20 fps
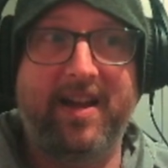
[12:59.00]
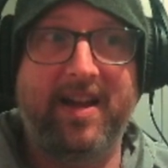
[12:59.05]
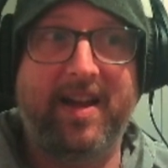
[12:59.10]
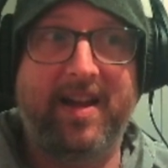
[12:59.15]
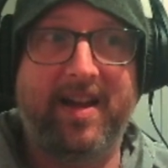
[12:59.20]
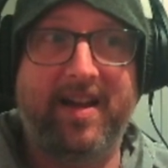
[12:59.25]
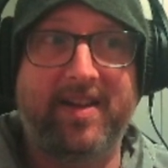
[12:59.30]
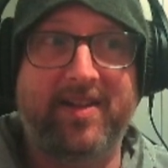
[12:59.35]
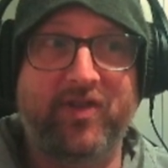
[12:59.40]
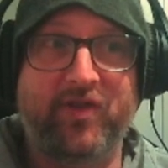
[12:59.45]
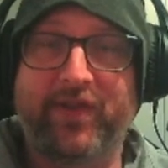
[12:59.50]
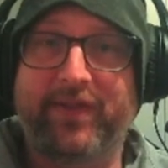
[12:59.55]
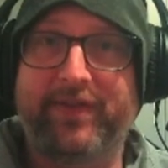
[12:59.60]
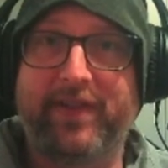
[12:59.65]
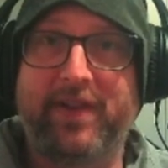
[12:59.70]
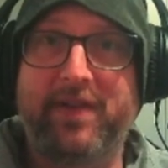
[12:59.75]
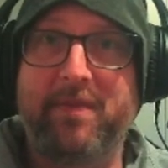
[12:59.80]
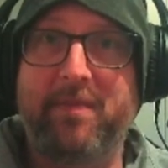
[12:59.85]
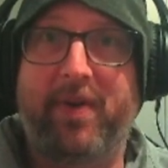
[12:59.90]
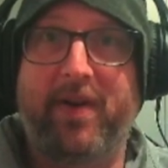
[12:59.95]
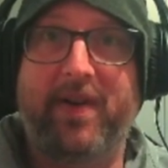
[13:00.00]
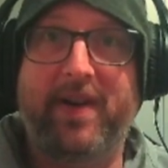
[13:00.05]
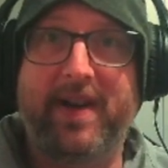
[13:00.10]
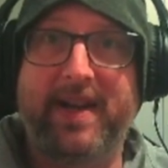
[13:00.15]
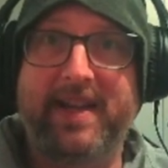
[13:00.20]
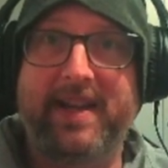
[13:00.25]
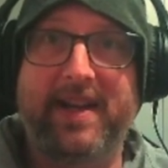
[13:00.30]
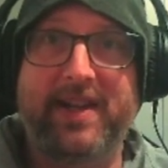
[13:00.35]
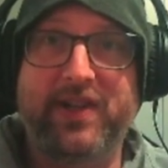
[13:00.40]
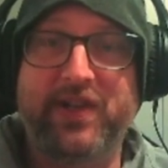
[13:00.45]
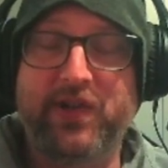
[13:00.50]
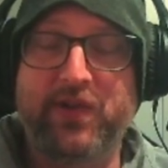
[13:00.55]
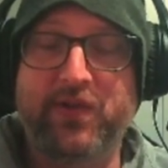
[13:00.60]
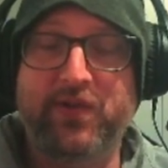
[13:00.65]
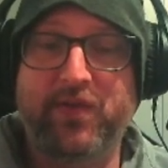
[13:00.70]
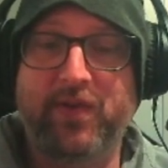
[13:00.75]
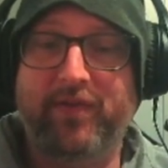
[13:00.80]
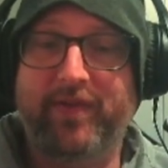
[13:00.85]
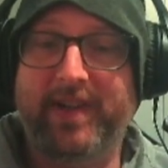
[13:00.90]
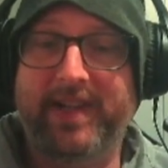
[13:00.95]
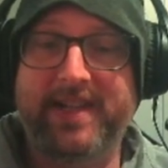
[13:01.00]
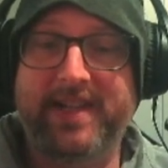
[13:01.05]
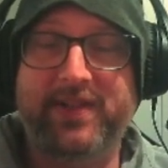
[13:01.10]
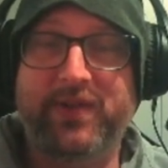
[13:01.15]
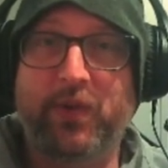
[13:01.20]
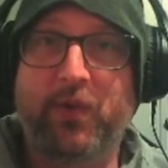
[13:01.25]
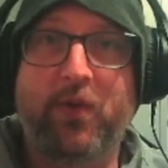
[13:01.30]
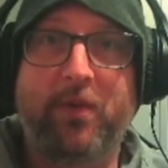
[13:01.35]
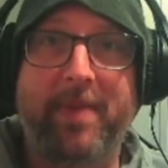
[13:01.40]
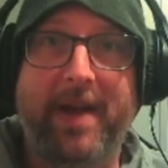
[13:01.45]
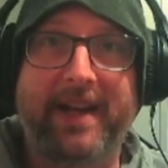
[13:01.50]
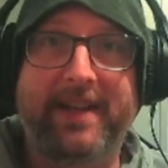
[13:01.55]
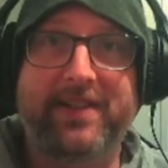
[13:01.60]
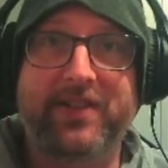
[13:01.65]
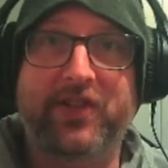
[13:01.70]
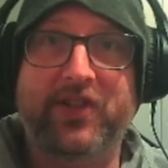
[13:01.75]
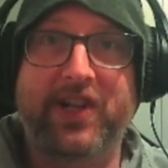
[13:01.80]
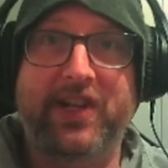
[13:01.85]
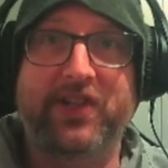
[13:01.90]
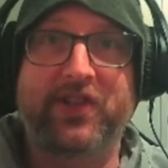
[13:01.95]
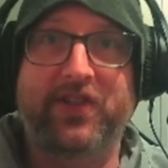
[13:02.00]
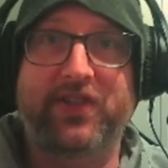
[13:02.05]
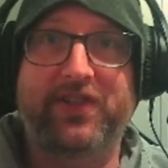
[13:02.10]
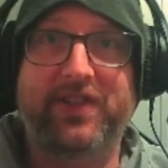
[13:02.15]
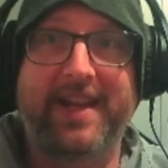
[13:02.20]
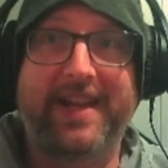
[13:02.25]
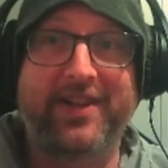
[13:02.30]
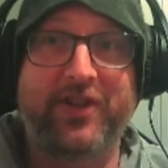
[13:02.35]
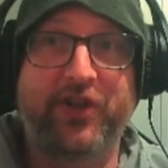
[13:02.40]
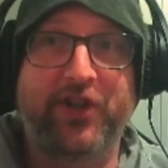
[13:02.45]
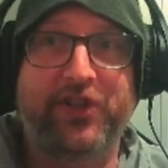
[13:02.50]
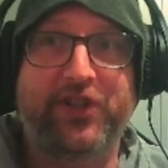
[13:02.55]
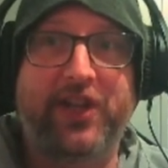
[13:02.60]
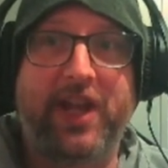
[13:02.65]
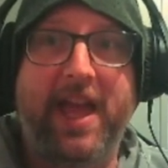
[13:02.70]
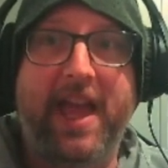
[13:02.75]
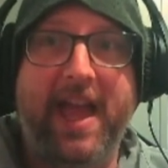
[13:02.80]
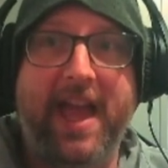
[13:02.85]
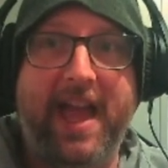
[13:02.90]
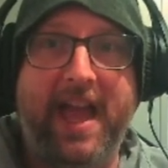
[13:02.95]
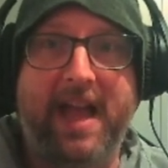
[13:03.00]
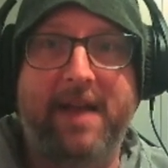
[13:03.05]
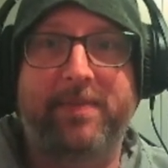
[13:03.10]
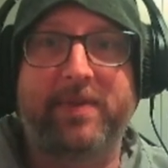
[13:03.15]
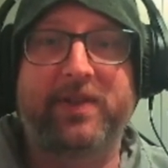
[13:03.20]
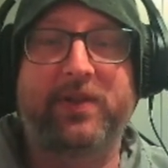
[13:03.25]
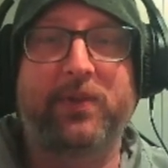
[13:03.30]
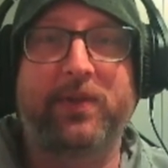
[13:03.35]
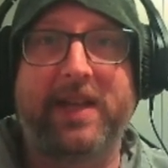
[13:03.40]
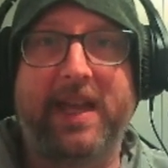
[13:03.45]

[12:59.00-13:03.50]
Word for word: uh, driven by a new release or balance changes. It just happened